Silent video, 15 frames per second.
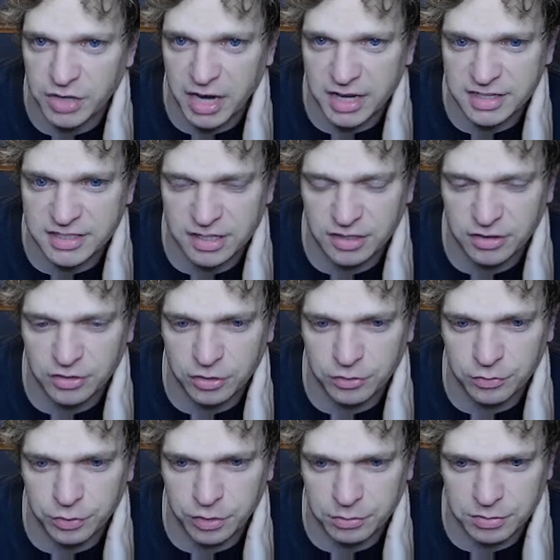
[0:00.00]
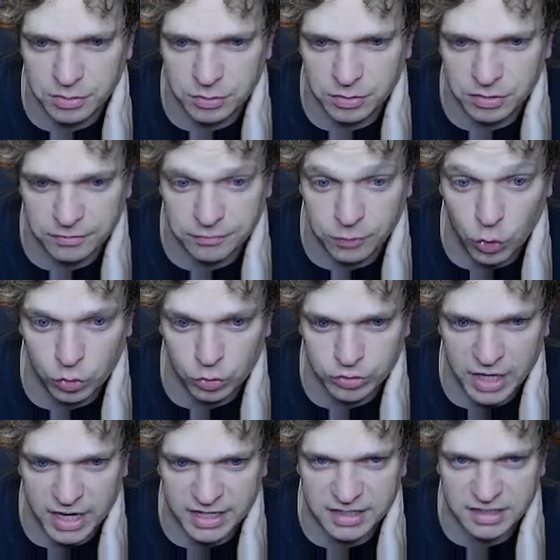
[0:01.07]
I don't know if we're going to be doing the full
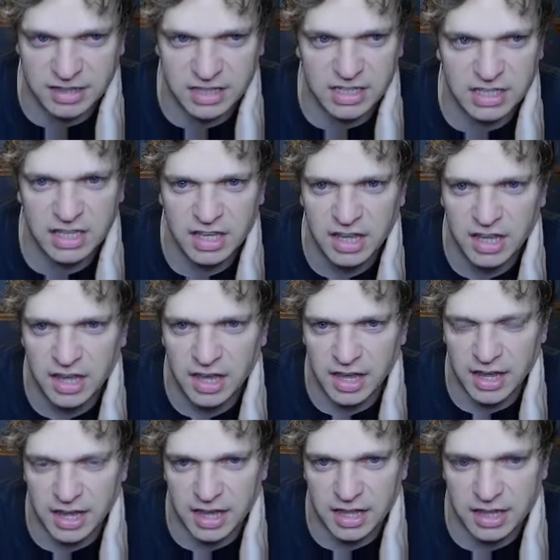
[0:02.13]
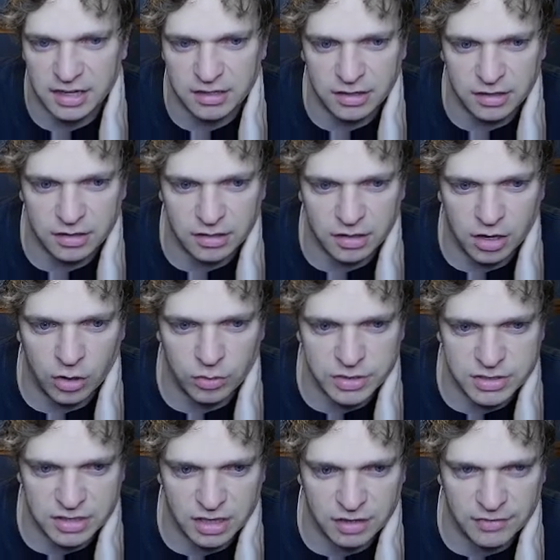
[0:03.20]
dragon thing. And always
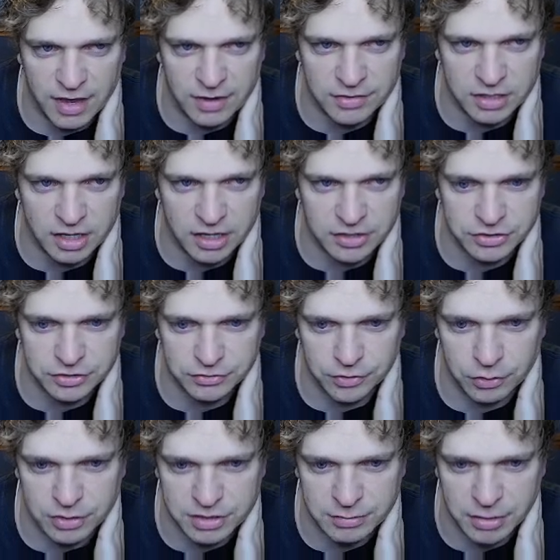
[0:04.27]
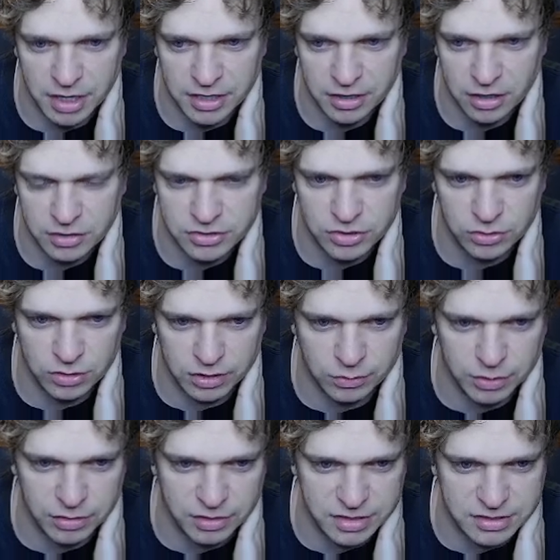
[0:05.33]
love having an extra Focus the Mind. Also, like we
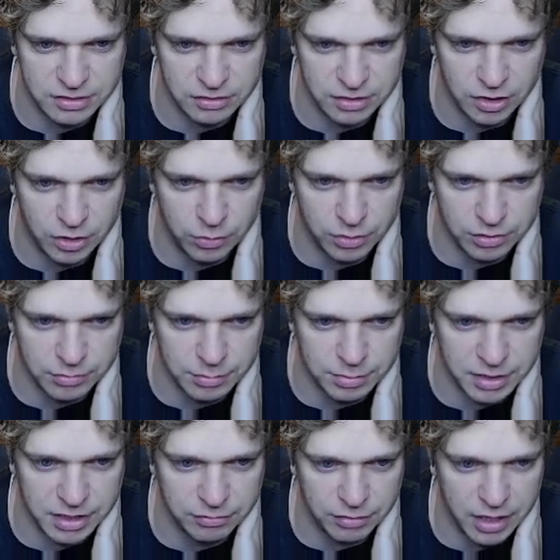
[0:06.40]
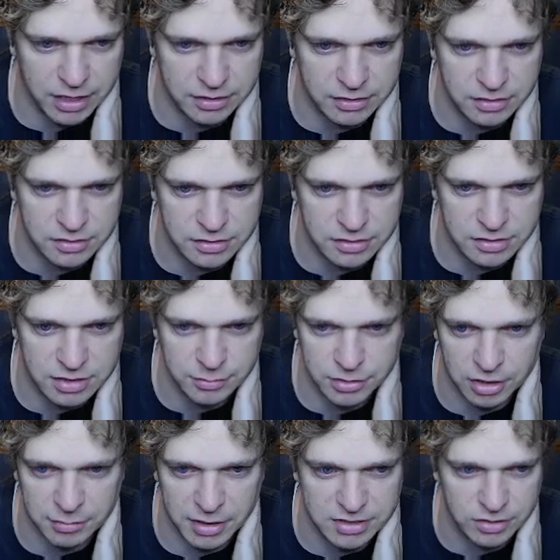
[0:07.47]
don't necessarily know we're going to be playing red because Teamer Tawny
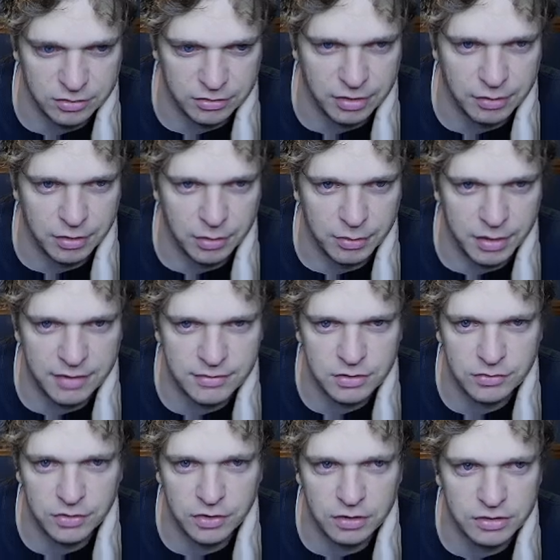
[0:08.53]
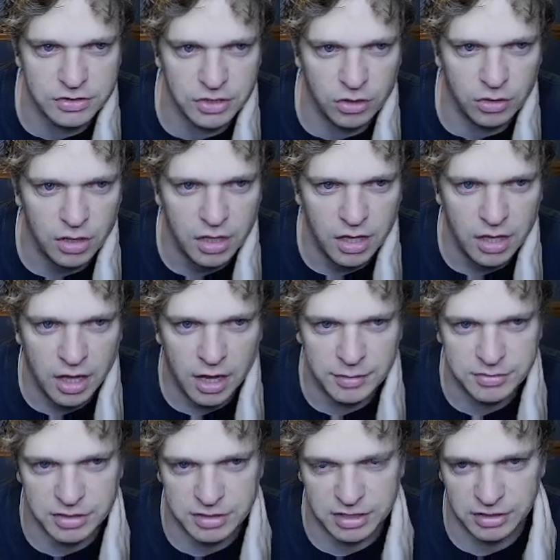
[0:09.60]
back is the only red card we have so far. So I'm just
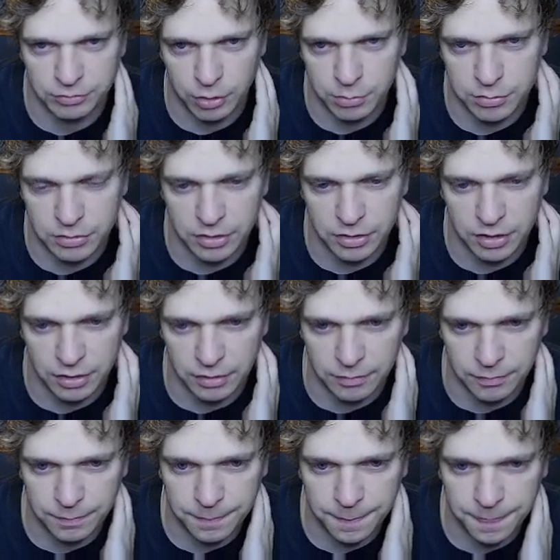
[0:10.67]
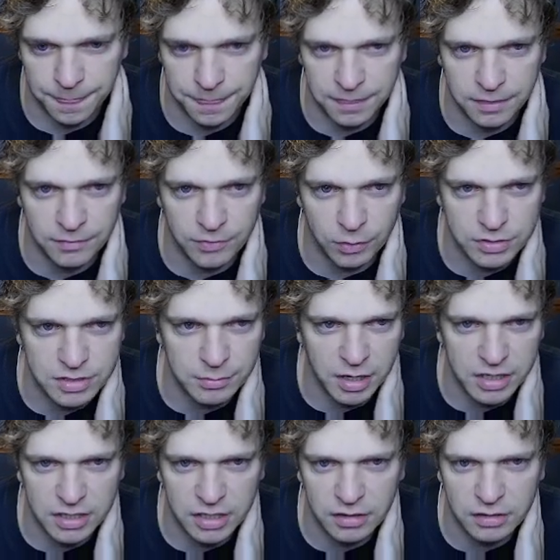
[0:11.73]
going to take the Focus the Mind
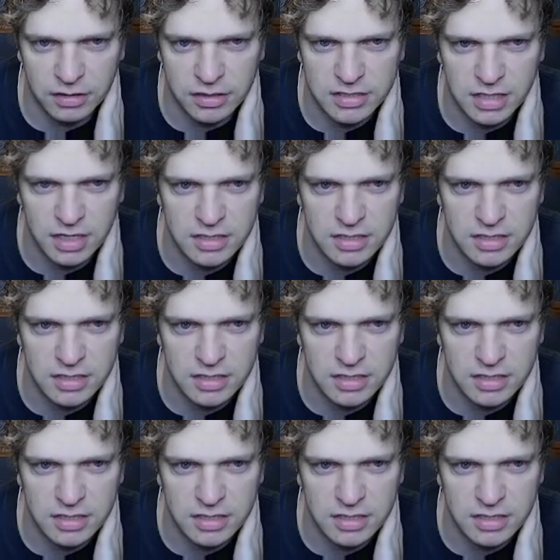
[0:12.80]
here in this case.